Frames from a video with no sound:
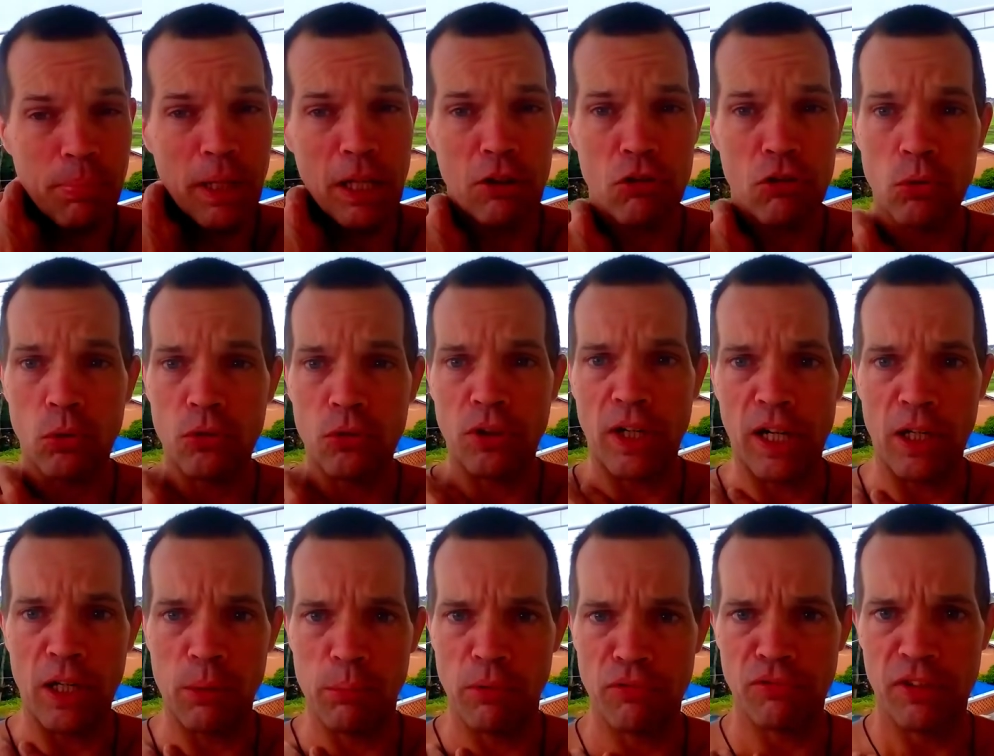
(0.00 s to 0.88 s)
place called
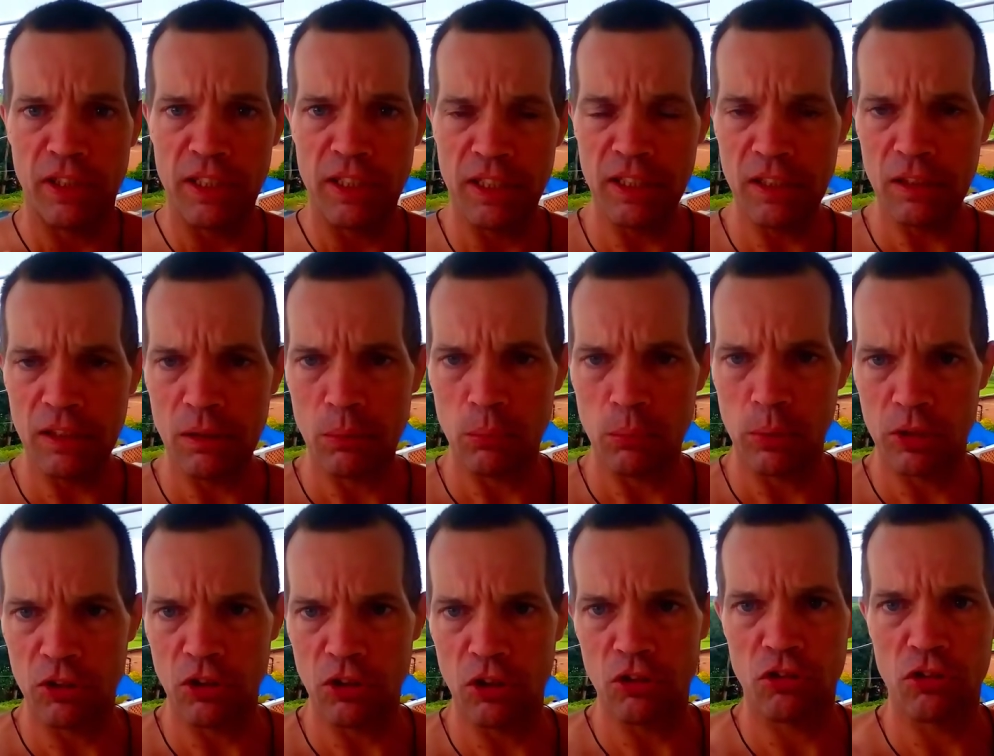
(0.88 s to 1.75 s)
Ranomafana,
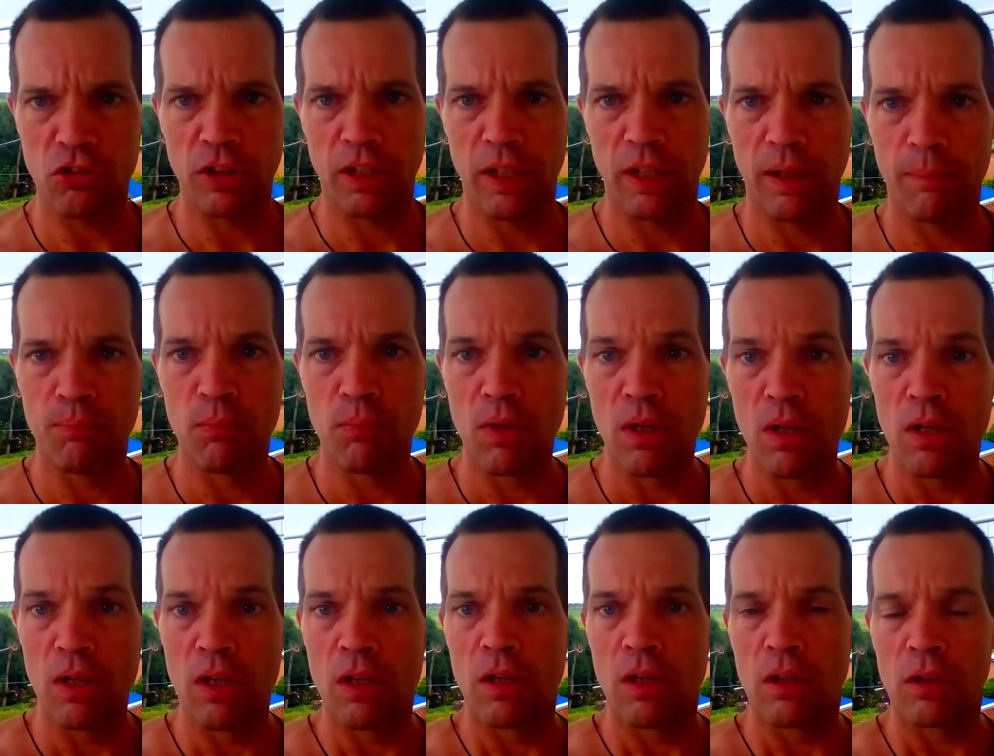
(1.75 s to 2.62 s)
which is
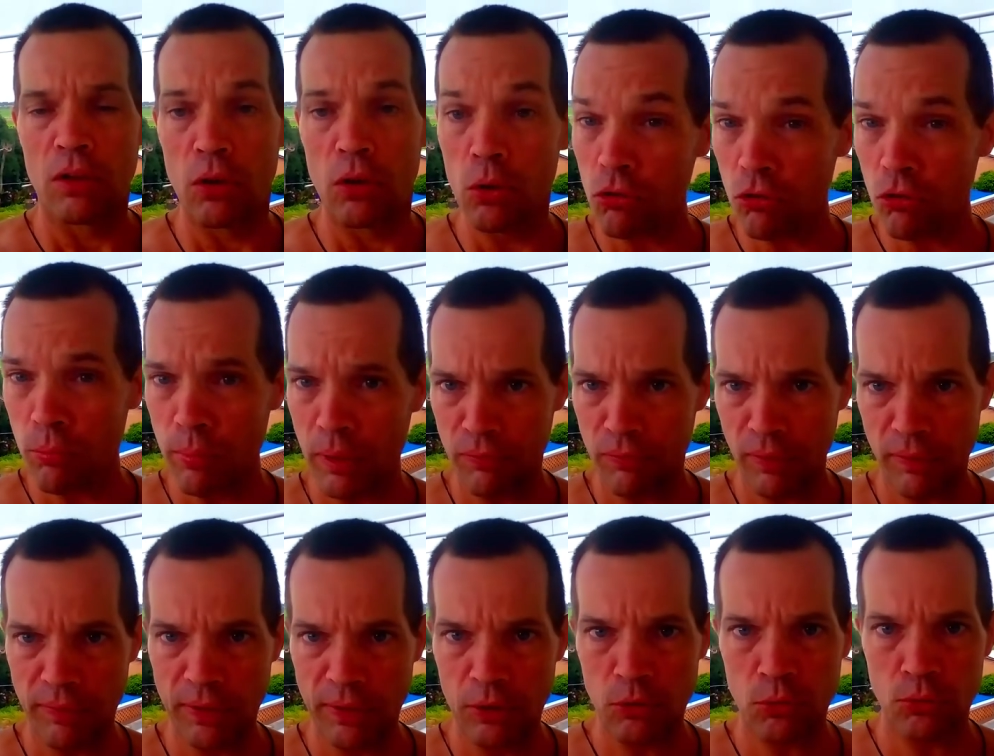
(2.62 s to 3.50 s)
used to be
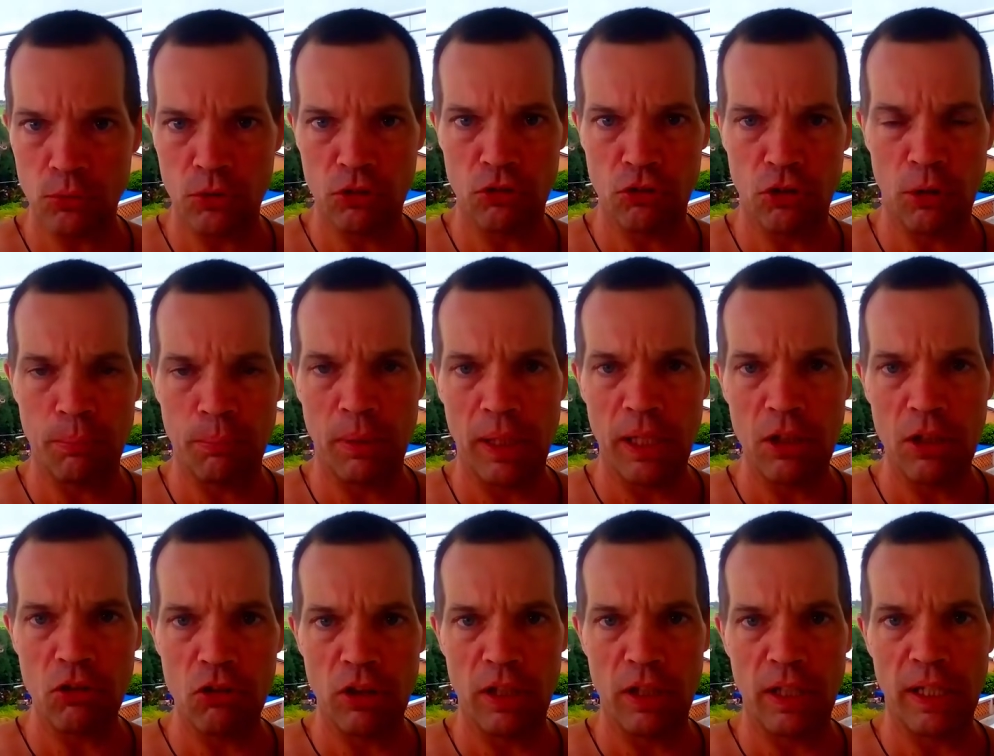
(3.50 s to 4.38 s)
a very touristic
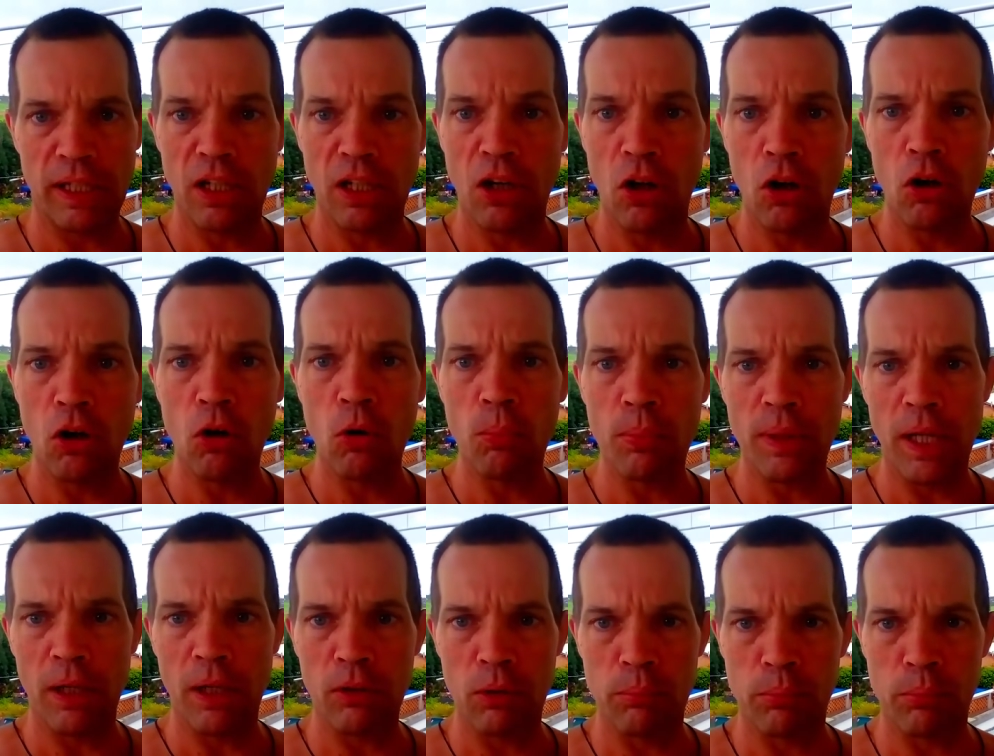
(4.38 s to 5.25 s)
place, and I
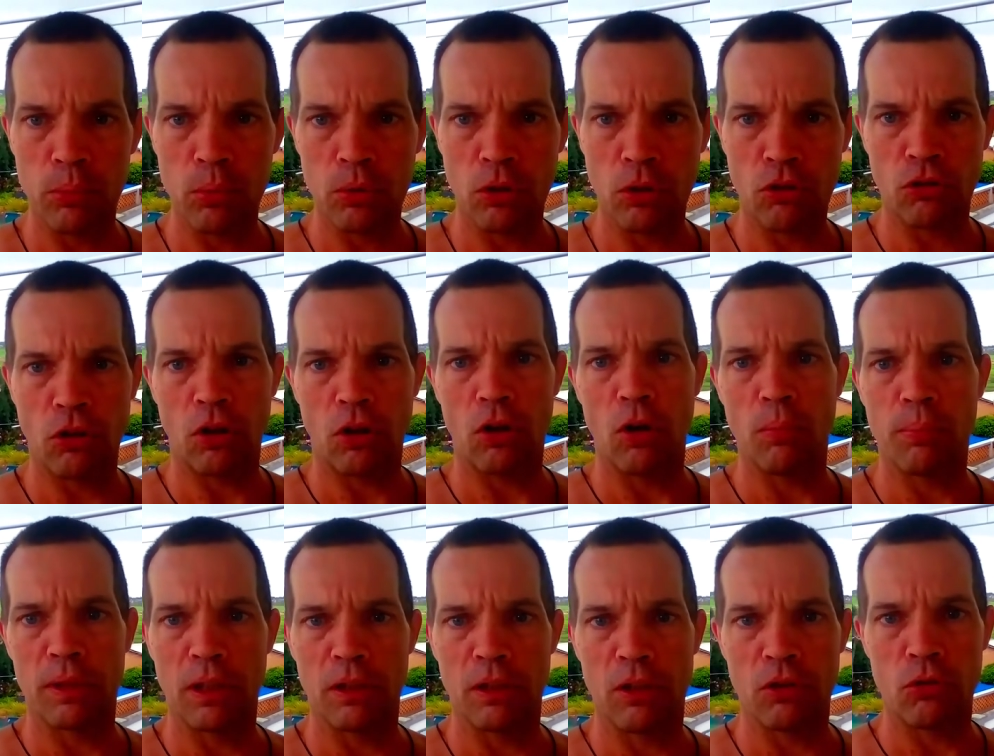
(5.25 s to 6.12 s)
hope now the borders are
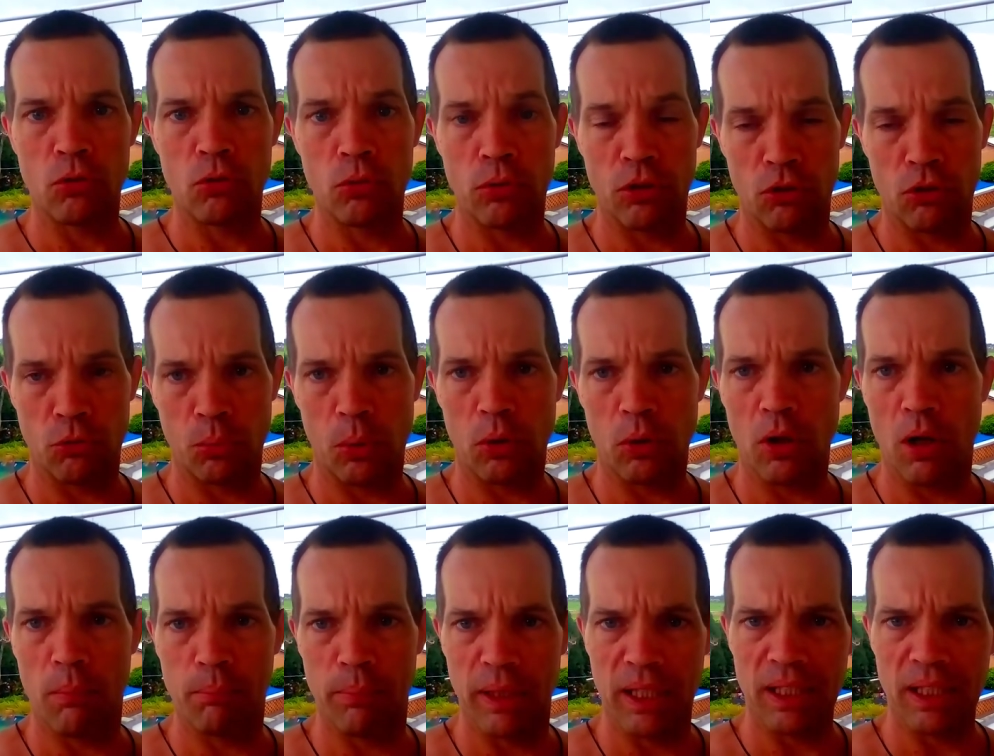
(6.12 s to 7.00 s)
open that the tourists will
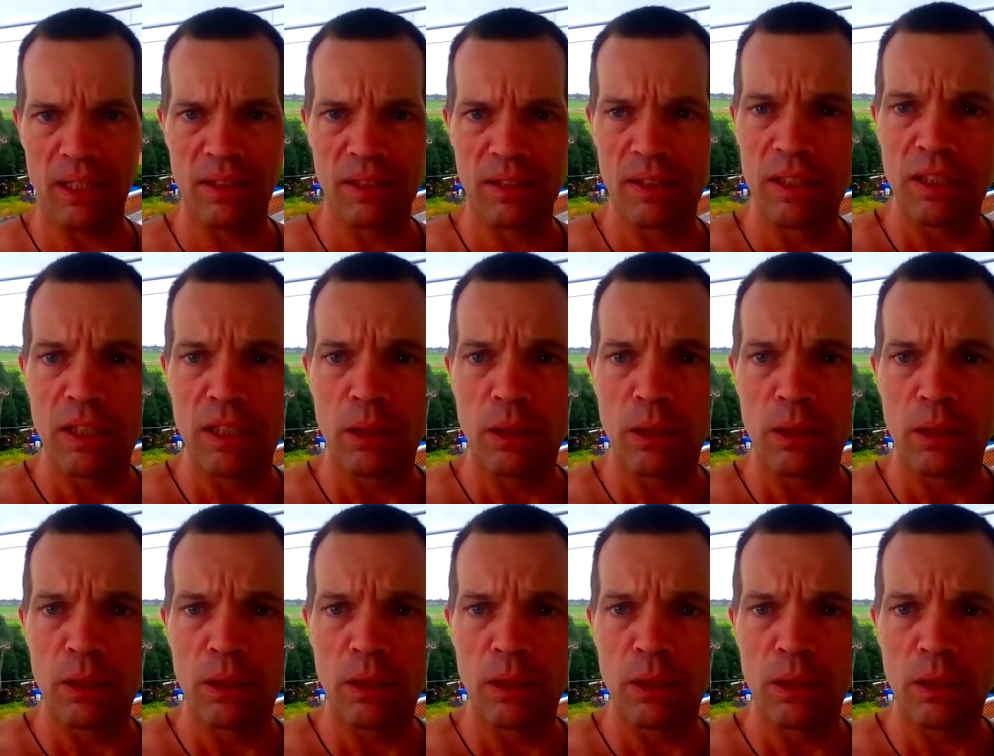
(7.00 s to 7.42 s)
come back.